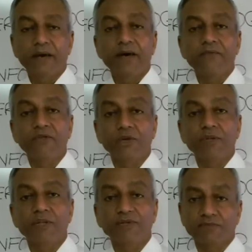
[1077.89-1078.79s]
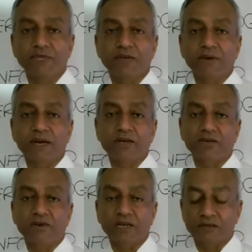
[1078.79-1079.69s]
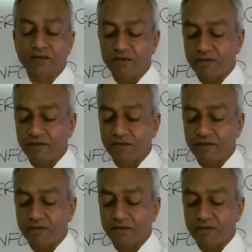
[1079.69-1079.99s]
which will be the subject matter of another